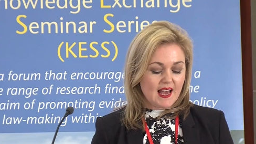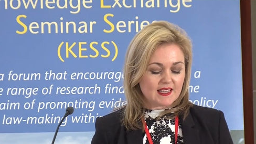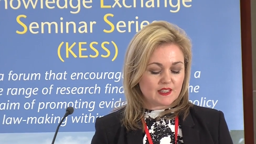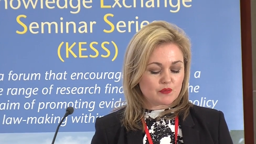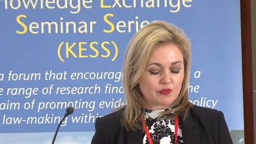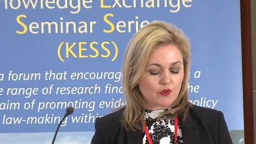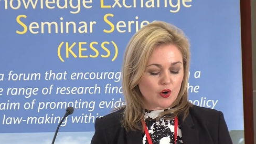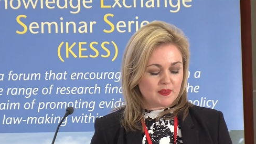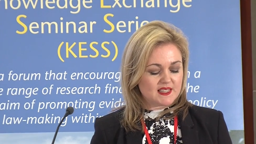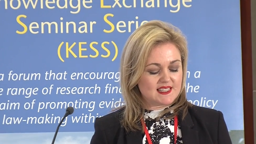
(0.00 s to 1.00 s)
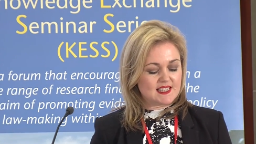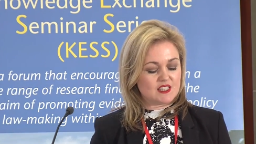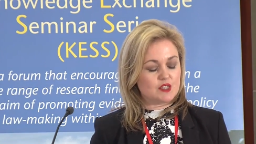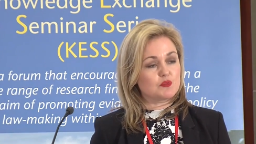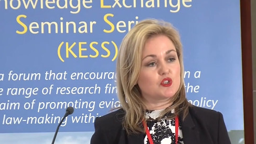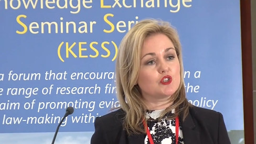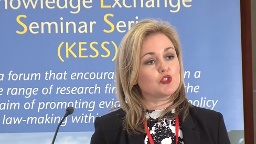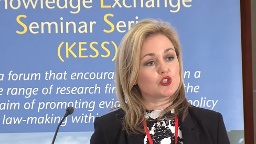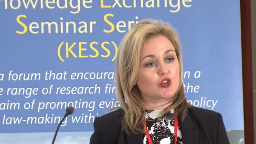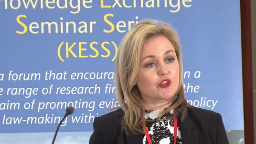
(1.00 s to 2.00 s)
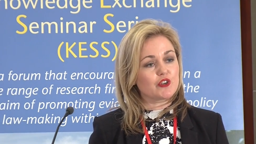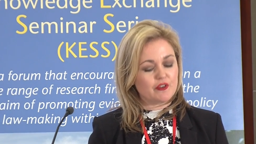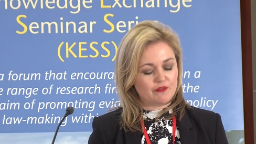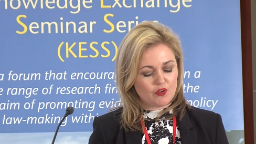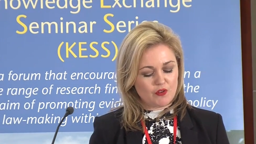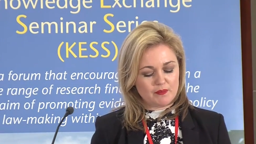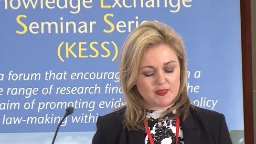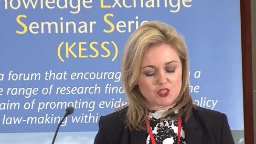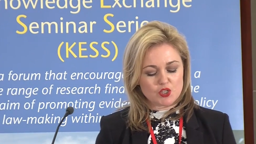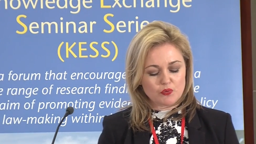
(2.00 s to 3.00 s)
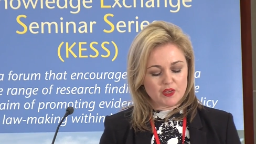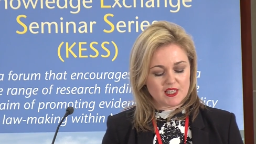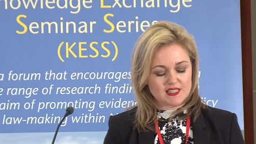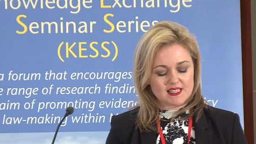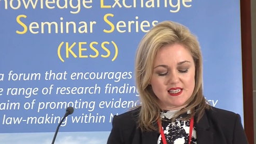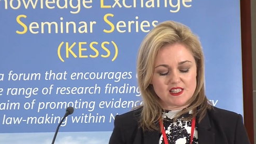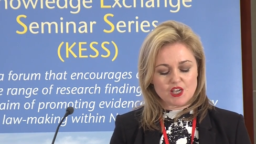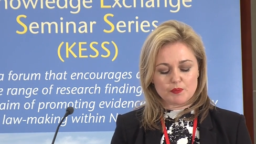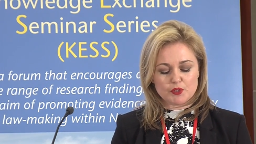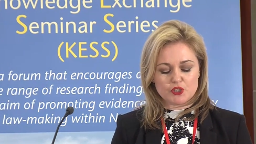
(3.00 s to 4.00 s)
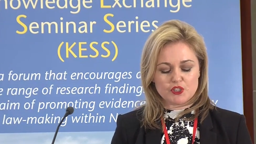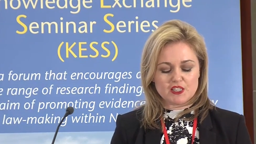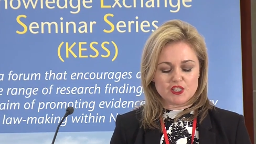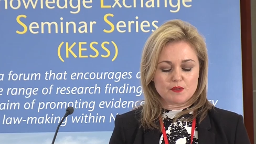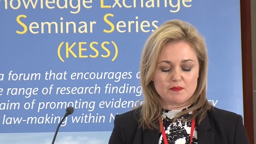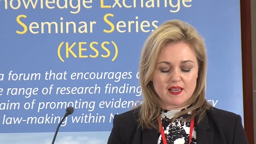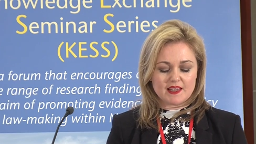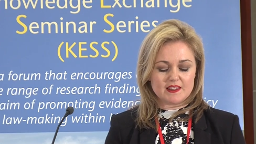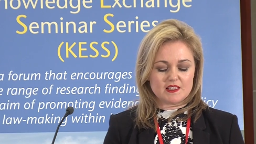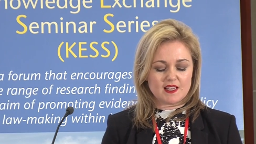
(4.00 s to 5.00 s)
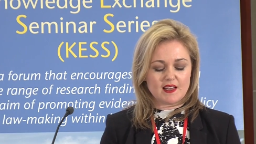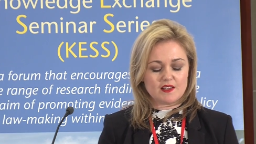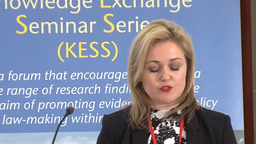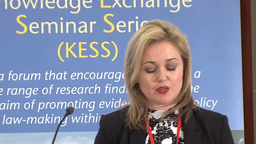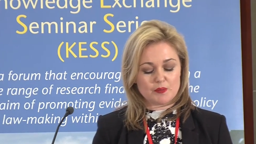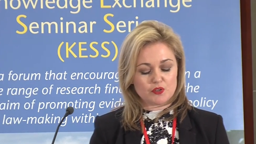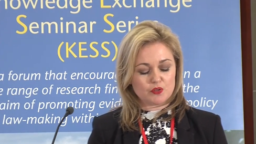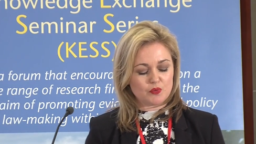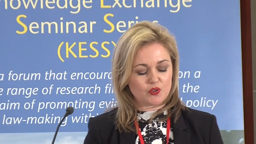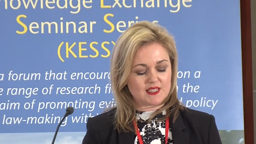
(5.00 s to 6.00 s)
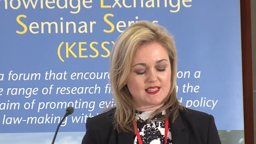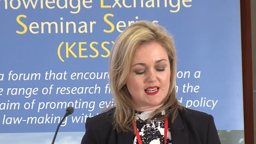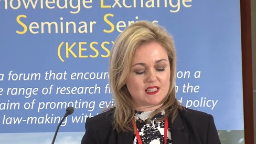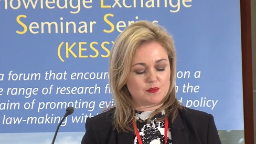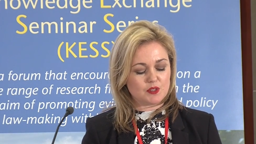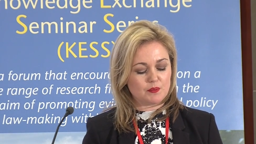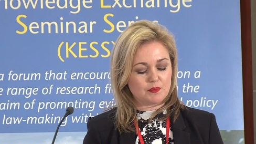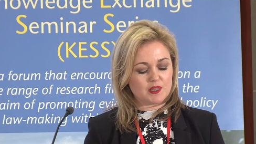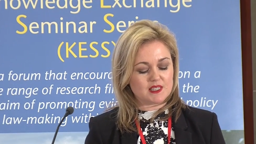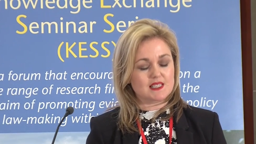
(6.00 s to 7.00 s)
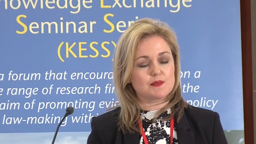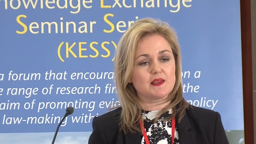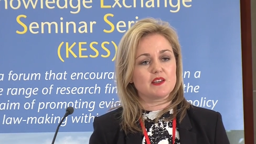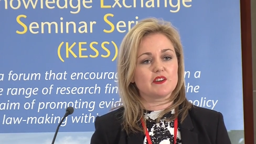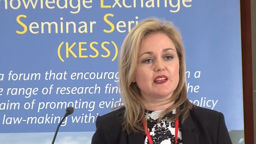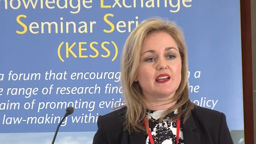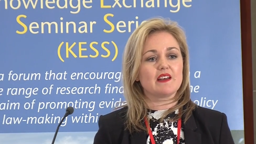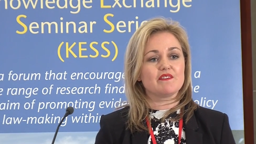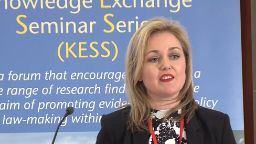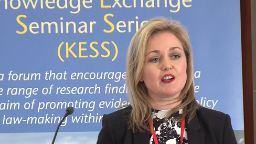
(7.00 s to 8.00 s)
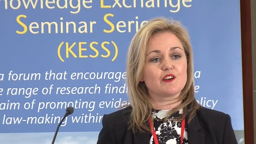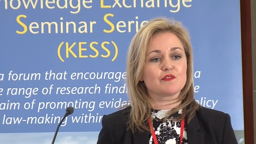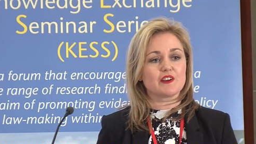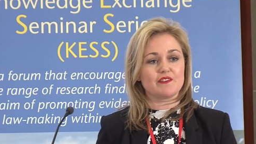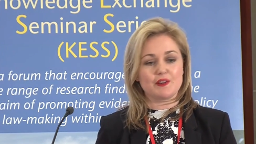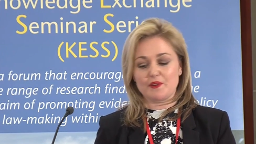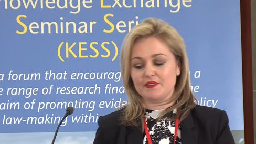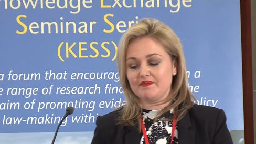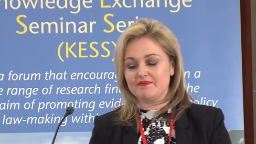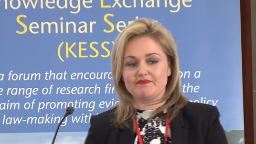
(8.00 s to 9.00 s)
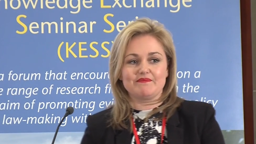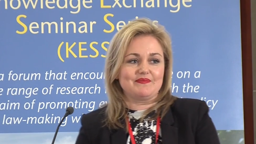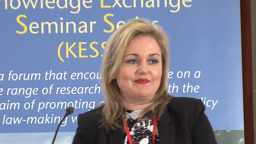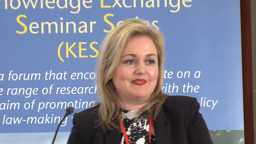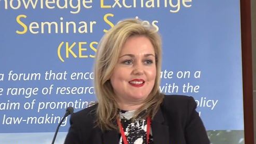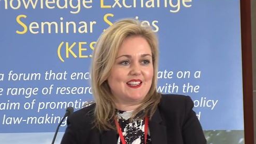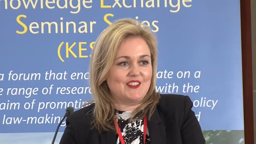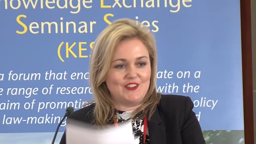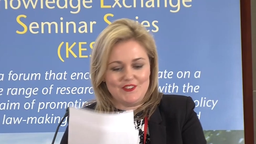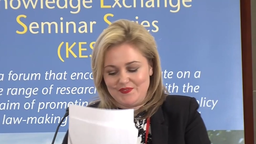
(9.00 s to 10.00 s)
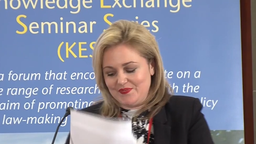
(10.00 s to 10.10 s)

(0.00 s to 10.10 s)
And in reforming the system to ensure their involvement, we could seize the opportunity to make the tribunal more accessible, participatory and fair for everyone. Thank you.